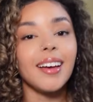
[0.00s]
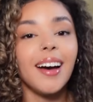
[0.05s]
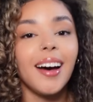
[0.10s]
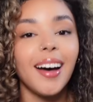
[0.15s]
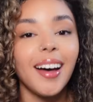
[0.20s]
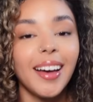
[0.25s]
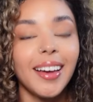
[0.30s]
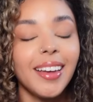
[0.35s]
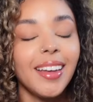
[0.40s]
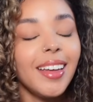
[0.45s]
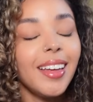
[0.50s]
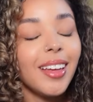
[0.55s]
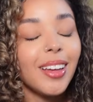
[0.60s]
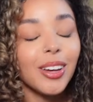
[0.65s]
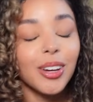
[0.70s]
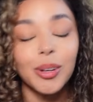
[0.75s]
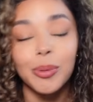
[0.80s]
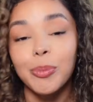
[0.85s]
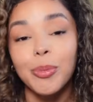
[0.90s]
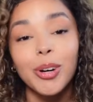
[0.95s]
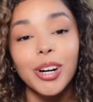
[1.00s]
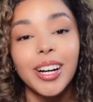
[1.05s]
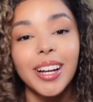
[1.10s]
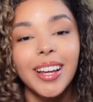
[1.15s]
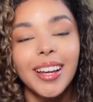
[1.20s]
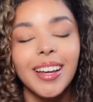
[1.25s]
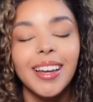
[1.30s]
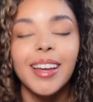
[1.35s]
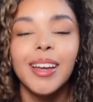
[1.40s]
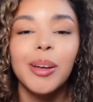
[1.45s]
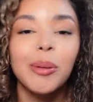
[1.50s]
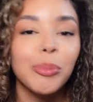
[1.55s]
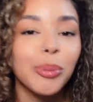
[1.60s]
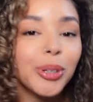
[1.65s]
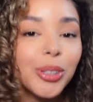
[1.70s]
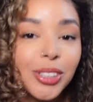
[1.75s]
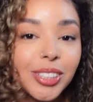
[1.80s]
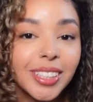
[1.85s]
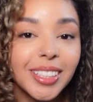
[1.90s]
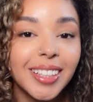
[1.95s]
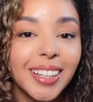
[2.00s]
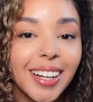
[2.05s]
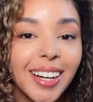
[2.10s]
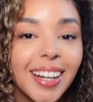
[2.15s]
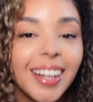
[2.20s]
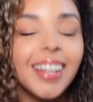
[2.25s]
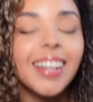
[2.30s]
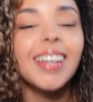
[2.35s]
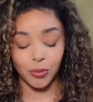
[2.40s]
Hi, good morning, buenos dias.